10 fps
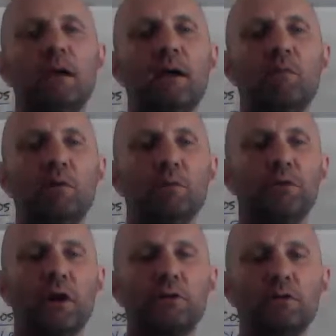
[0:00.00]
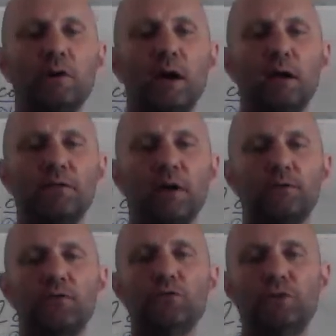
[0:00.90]
and we will talk to you guys
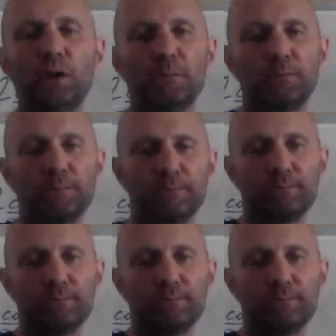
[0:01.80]
on Tuesday.